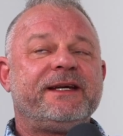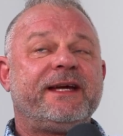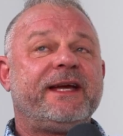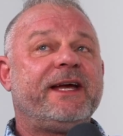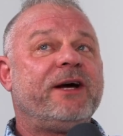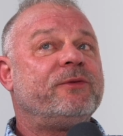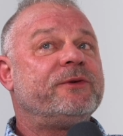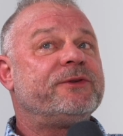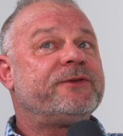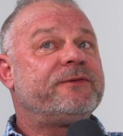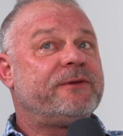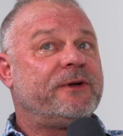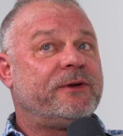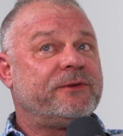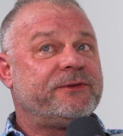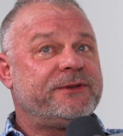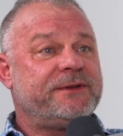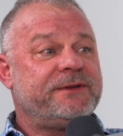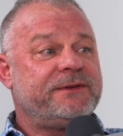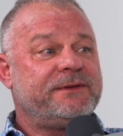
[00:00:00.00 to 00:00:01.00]
account was
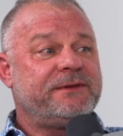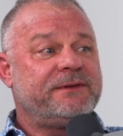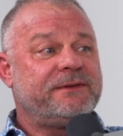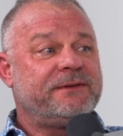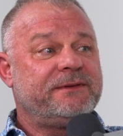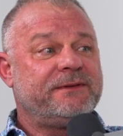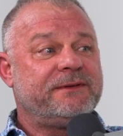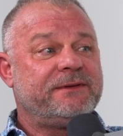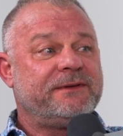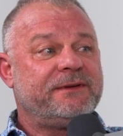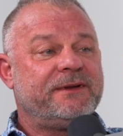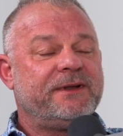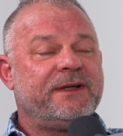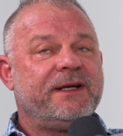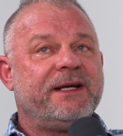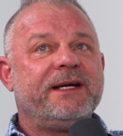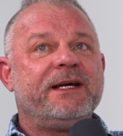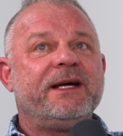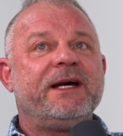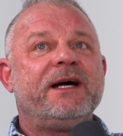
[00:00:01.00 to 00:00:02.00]
frozen.
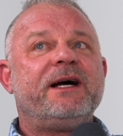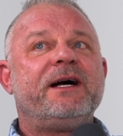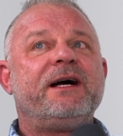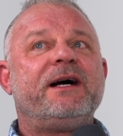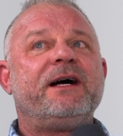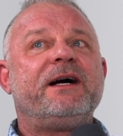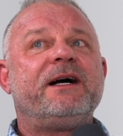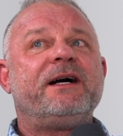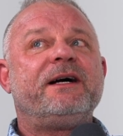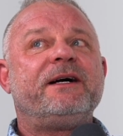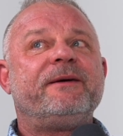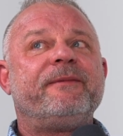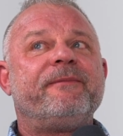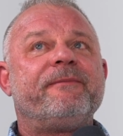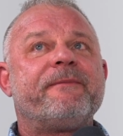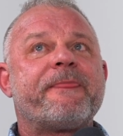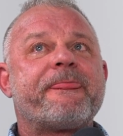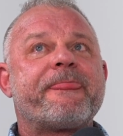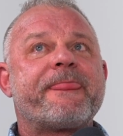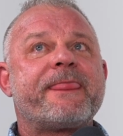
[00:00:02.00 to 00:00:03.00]

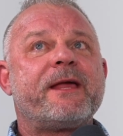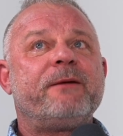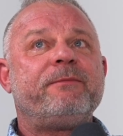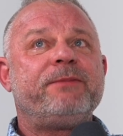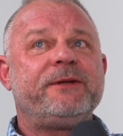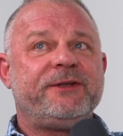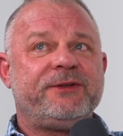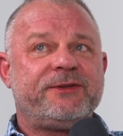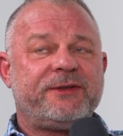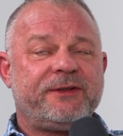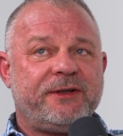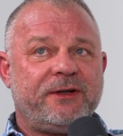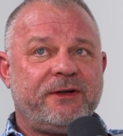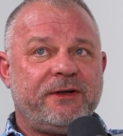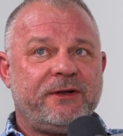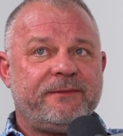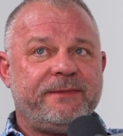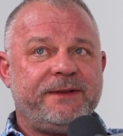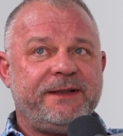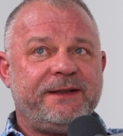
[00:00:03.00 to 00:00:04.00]
Police had
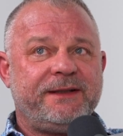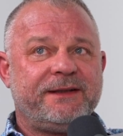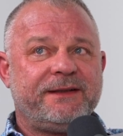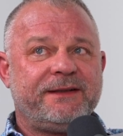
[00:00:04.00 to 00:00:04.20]
called me,